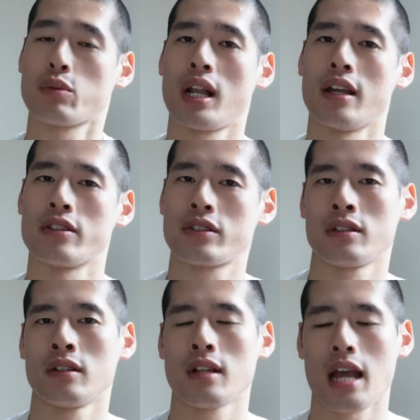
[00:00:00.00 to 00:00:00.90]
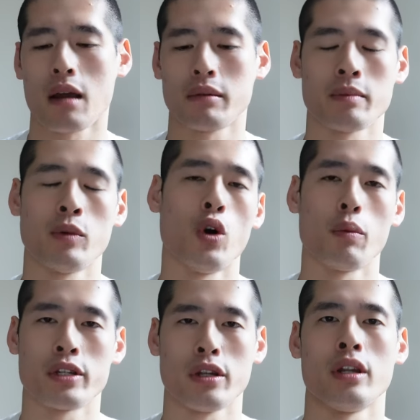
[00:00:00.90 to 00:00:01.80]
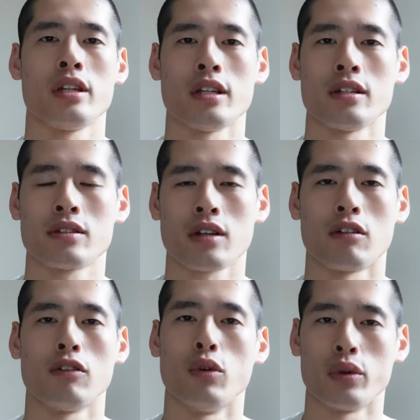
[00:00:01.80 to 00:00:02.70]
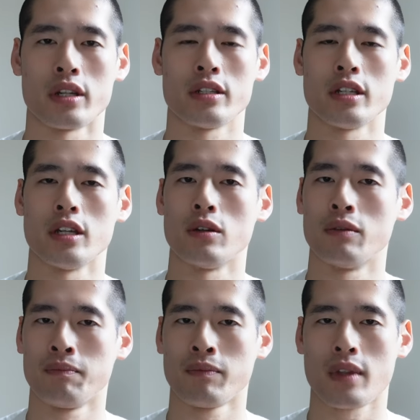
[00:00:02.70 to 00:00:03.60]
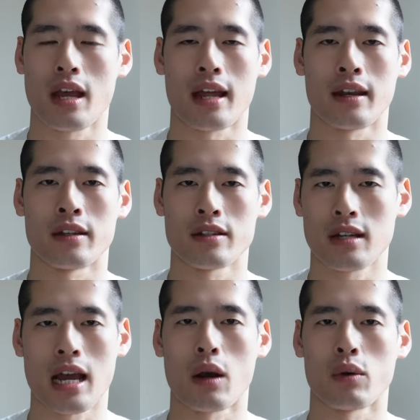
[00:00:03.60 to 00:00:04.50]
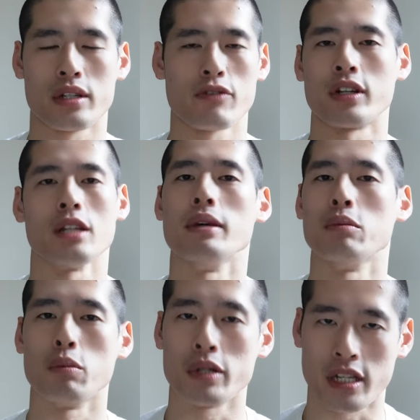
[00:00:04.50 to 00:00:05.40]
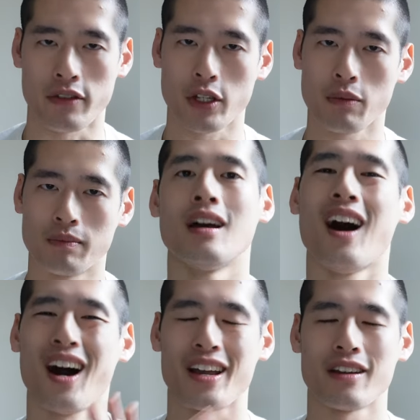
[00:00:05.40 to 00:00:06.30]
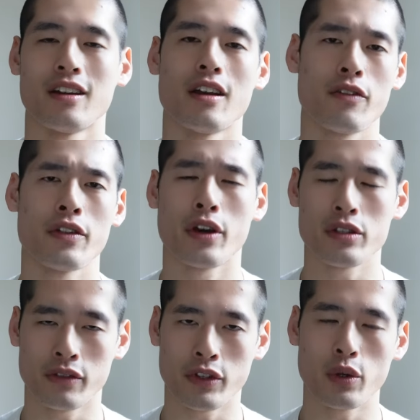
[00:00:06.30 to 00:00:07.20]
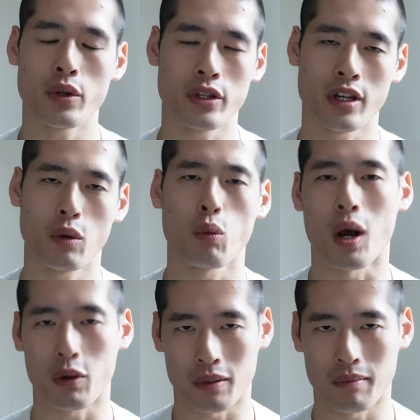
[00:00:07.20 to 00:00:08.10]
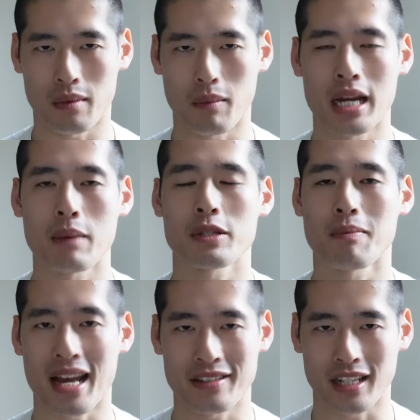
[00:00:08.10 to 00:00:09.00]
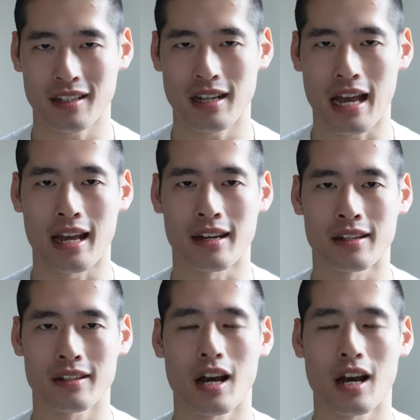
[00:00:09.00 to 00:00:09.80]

well as how many more opportunities are afforded to you and how differently people perceive you. Hi, for those of you who are new here, welcome. My name is Matti and